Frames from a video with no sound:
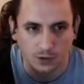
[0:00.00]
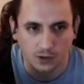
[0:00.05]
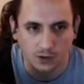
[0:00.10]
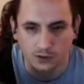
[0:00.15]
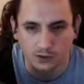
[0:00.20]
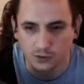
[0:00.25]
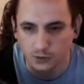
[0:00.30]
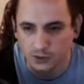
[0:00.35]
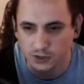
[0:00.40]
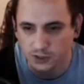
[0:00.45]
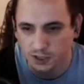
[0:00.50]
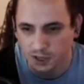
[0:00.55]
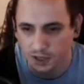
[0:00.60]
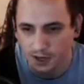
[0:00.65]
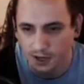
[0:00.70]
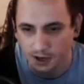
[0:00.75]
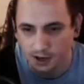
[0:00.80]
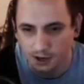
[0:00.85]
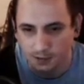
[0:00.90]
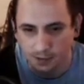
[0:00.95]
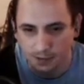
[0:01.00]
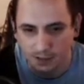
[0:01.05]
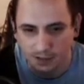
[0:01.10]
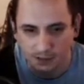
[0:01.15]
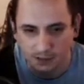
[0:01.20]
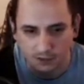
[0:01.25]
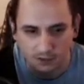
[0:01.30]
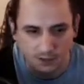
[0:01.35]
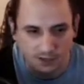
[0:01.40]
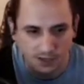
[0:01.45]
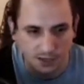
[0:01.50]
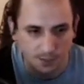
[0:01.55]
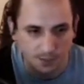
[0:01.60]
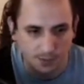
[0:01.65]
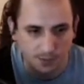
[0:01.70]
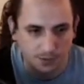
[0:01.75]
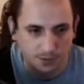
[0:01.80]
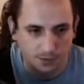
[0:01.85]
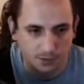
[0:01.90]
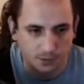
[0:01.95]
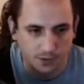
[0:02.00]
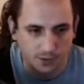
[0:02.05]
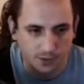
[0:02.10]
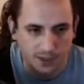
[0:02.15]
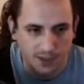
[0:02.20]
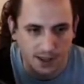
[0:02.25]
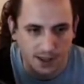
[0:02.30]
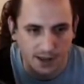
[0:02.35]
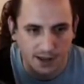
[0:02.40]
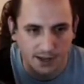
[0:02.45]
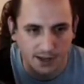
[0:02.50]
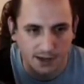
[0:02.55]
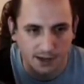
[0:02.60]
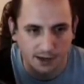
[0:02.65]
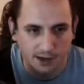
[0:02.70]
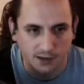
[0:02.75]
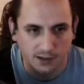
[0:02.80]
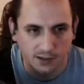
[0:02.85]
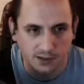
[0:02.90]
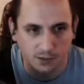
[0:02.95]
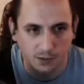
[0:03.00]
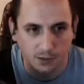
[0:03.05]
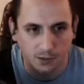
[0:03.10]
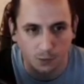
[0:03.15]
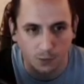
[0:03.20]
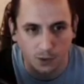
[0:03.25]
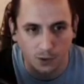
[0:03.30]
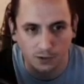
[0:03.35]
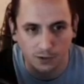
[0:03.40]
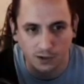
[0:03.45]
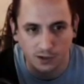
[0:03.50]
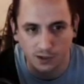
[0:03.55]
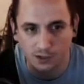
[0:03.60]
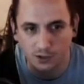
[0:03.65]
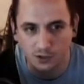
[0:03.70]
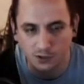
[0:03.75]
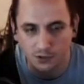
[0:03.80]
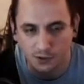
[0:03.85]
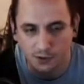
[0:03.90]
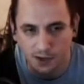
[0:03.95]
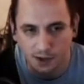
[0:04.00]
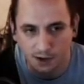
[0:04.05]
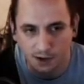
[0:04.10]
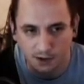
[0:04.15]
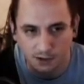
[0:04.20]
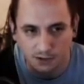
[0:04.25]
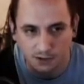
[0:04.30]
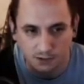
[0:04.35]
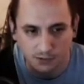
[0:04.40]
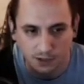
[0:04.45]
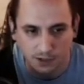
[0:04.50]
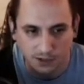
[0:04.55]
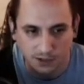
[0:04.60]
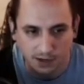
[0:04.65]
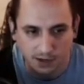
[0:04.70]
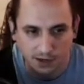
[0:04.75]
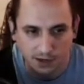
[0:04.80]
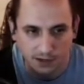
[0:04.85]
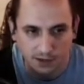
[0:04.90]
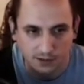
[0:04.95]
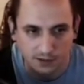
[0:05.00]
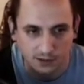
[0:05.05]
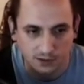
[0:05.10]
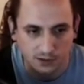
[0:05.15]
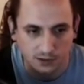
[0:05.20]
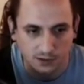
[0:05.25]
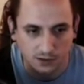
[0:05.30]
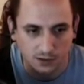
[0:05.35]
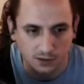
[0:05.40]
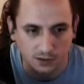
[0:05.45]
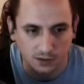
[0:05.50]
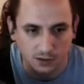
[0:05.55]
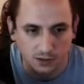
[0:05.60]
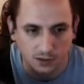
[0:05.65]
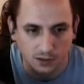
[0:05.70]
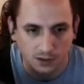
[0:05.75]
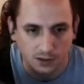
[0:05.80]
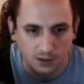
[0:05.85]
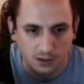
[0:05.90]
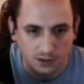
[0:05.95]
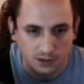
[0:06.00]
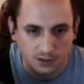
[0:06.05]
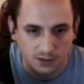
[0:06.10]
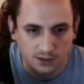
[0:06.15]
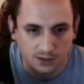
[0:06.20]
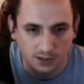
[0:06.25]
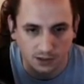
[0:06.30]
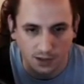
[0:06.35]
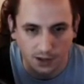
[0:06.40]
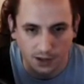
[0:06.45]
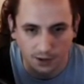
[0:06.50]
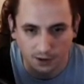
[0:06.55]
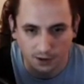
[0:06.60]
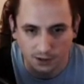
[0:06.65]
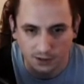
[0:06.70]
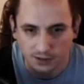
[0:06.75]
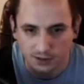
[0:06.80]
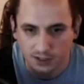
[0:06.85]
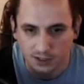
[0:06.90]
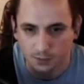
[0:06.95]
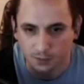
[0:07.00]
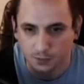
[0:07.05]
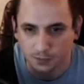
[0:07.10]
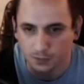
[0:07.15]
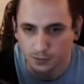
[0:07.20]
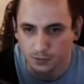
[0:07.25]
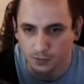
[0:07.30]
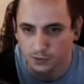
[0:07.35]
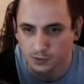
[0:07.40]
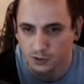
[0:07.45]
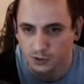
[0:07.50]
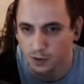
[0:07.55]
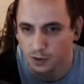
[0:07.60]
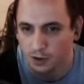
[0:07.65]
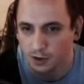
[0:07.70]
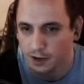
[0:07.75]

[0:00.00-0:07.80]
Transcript: Switch to gear, make a little skip with that here. So one good use for gear is right there, is just allowing you to skip small